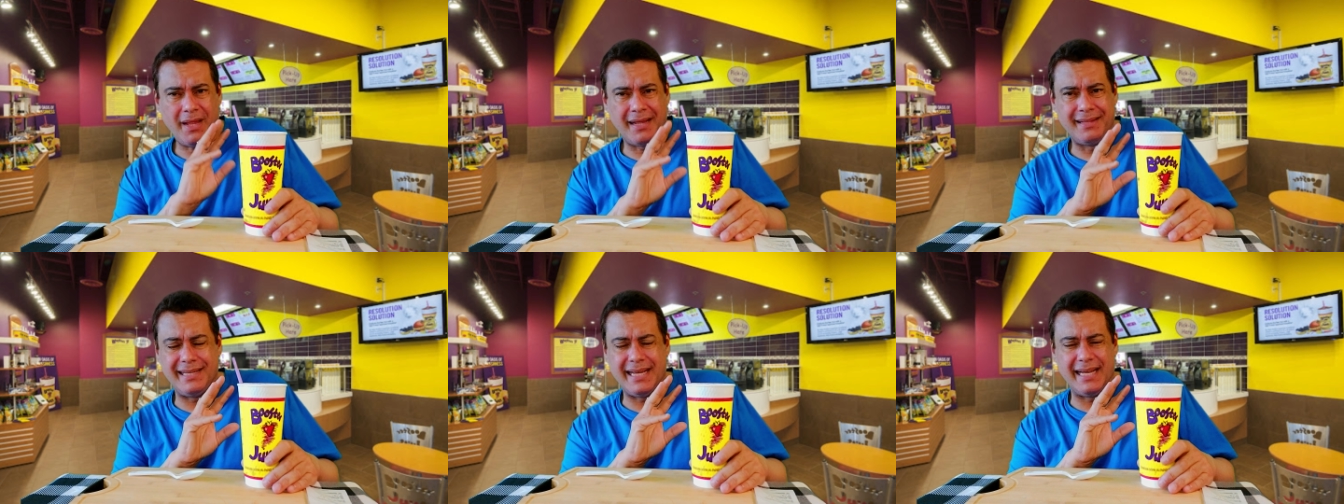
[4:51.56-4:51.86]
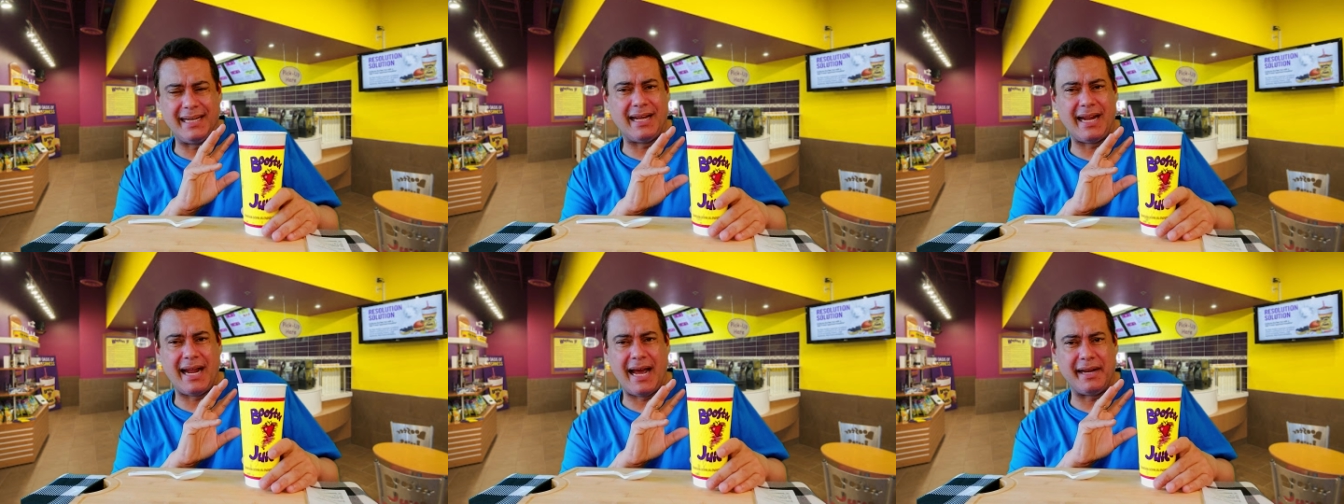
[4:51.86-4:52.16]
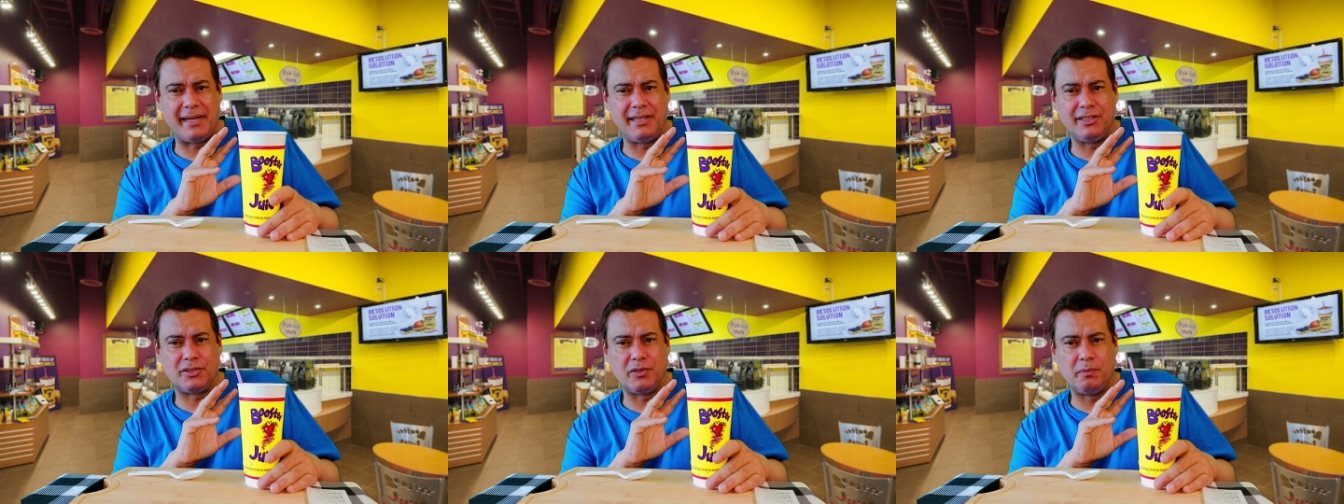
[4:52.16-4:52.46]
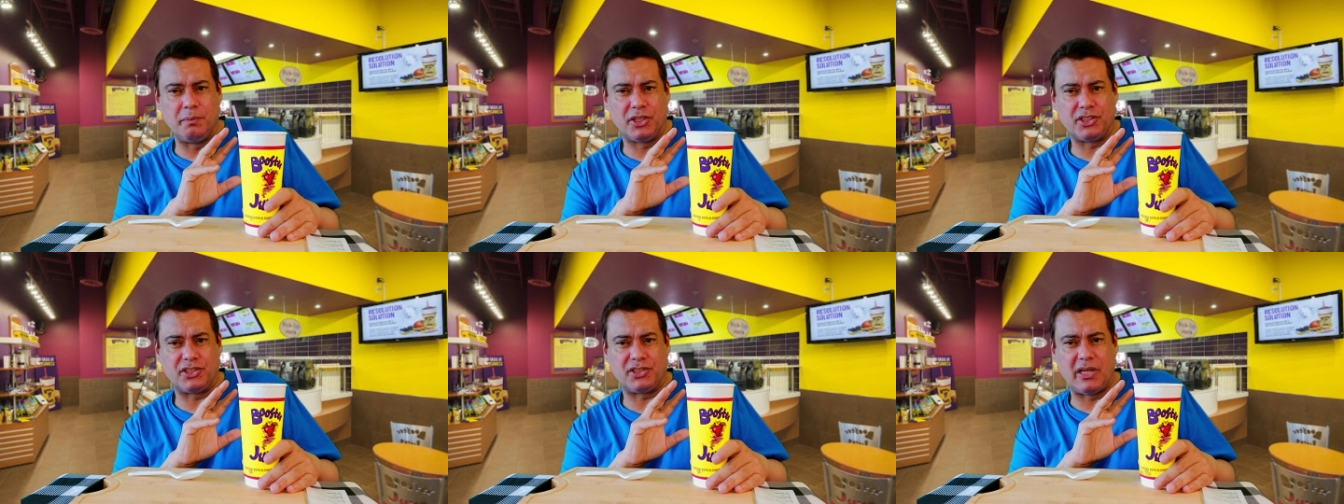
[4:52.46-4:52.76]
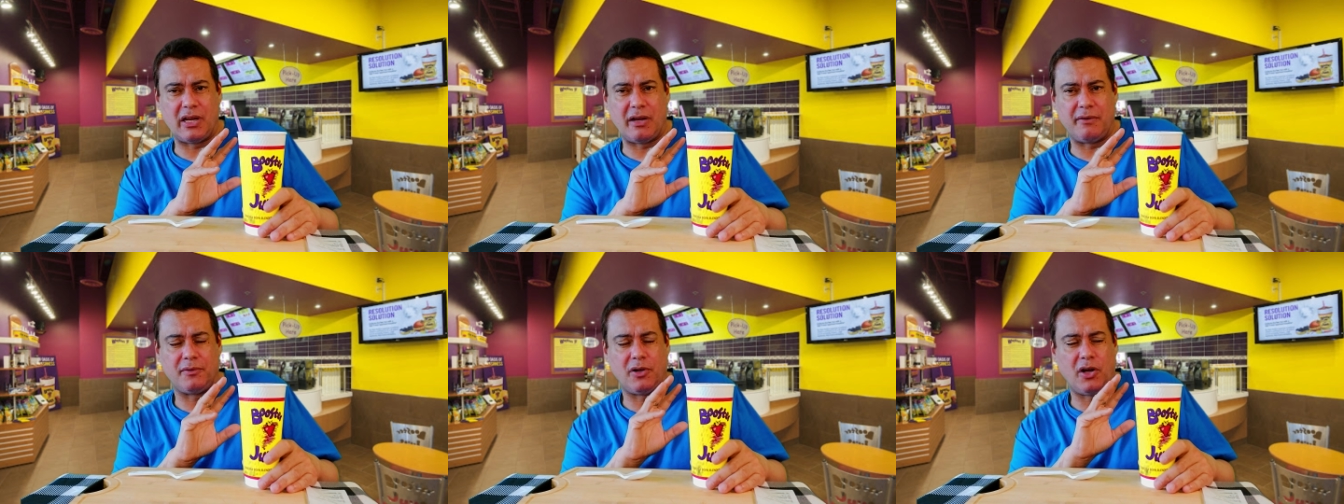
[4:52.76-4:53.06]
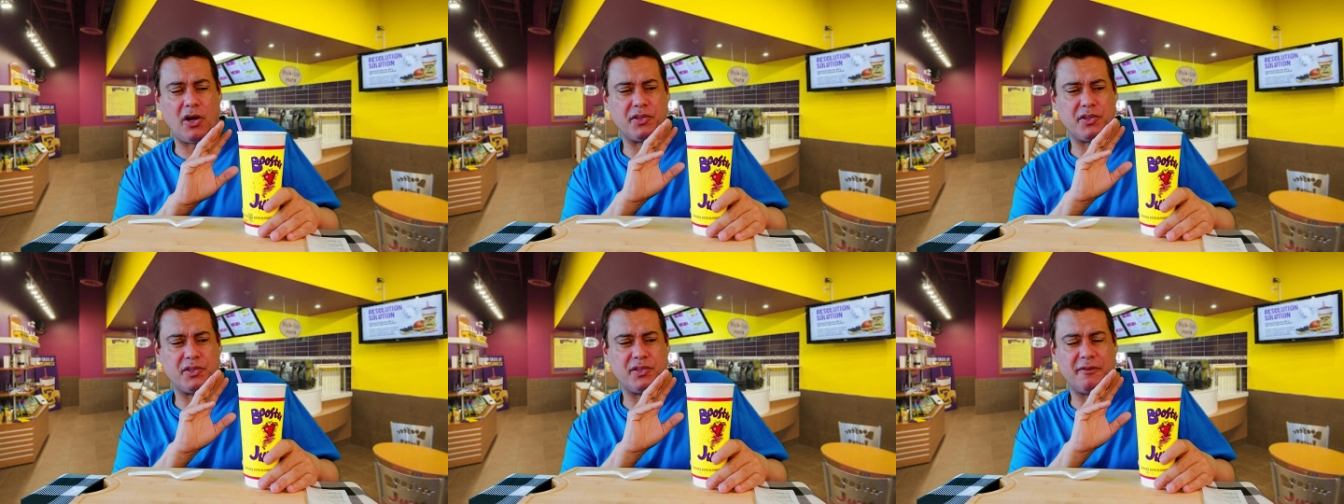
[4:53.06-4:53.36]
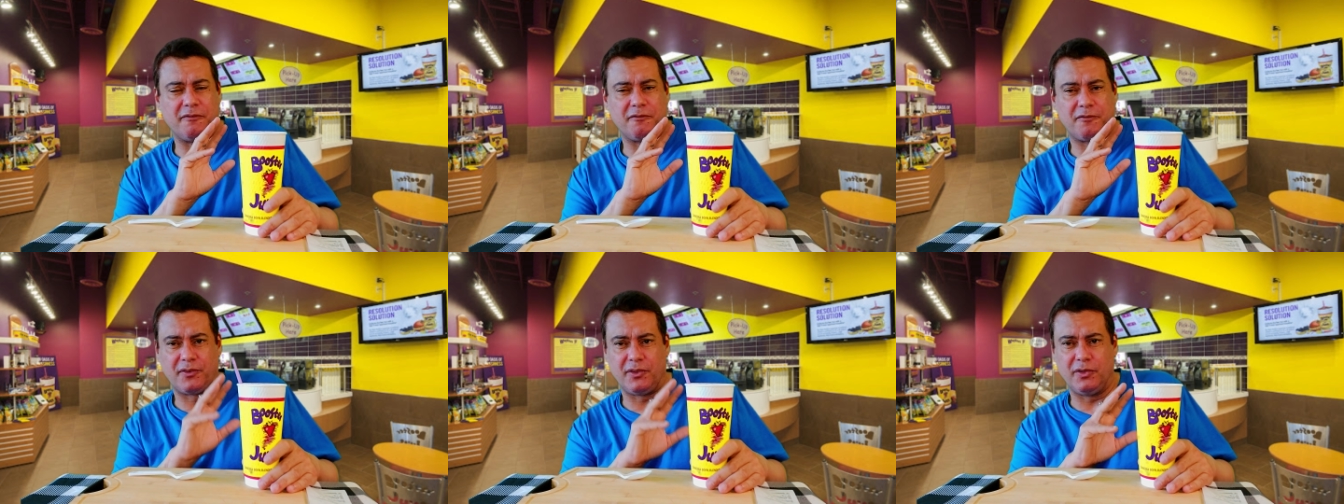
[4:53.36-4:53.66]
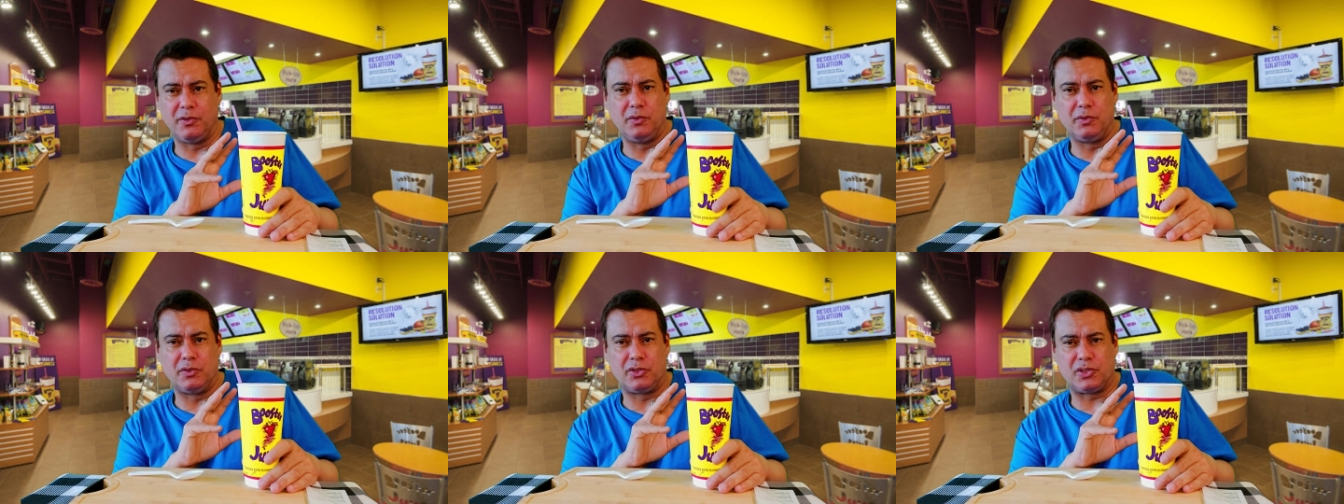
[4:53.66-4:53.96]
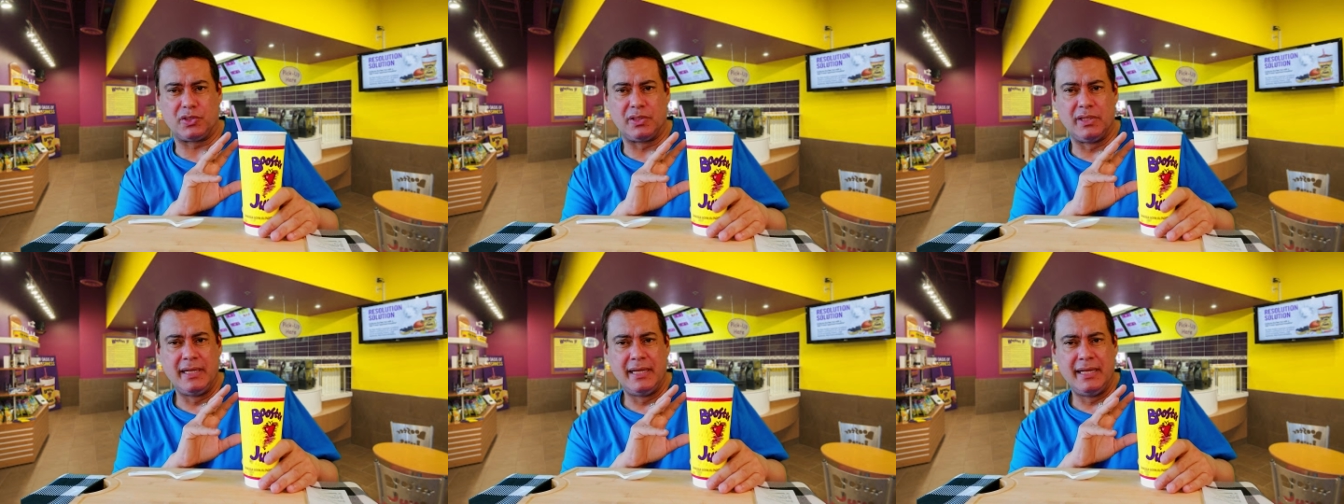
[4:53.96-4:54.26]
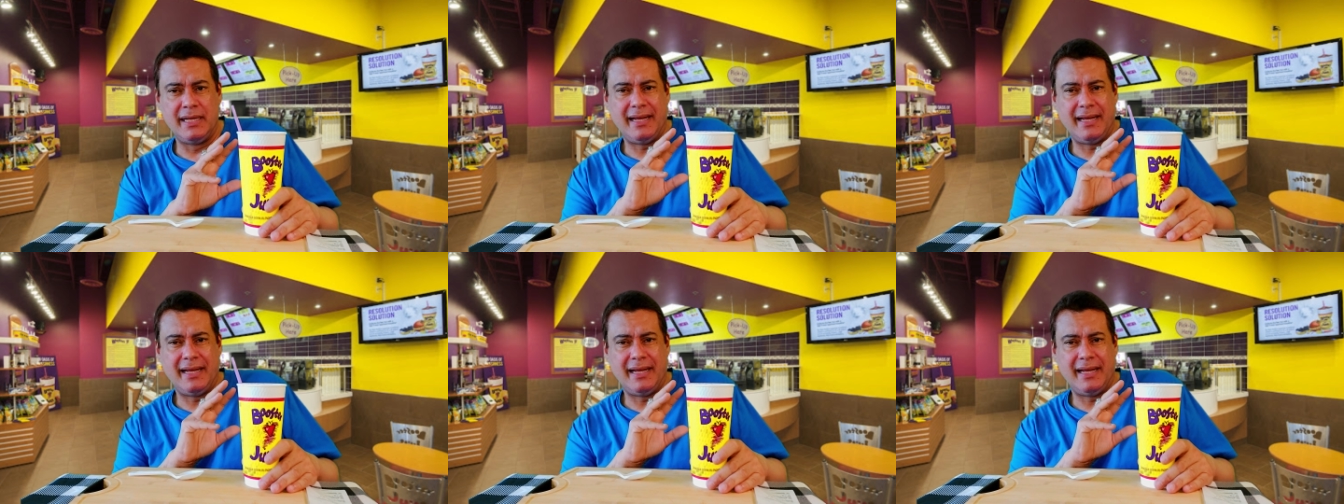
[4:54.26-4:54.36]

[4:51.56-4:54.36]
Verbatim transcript: They're not adding too much stuff other than fruits,